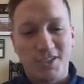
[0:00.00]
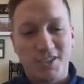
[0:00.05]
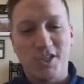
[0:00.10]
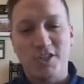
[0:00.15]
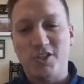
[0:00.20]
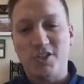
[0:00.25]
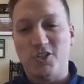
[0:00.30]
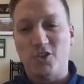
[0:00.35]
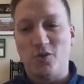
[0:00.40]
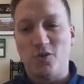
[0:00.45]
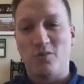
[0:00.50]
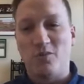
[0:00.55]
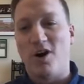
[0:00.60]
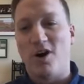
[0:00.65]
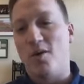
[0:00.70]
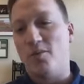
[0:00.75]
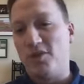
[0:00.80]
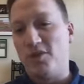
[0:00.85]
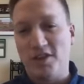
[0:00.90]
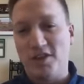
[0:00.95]
She's a super
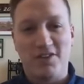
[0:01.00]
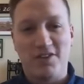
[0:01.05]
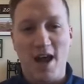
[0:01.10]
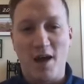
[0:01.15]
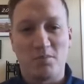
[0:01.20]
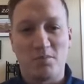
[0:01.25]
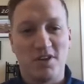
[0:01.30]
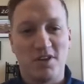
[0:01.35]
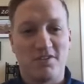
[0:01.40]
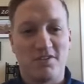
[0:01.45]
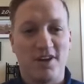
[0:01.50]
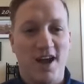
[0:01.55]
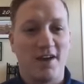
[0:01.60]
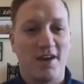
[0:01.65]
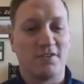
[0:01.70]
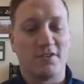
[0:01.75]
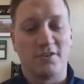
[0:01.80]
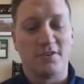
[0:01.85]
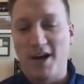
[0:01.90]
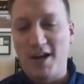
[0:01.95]
mom. We live happily ever
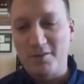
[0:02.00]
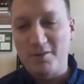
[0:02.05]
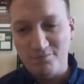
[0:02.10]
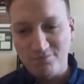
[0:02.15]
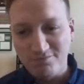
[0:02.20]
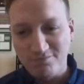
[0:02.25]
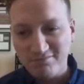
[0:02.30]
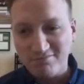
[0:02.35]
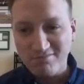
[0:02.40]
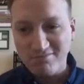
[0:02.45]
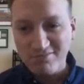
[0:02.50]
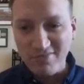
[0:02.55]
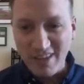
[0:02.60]
after, right?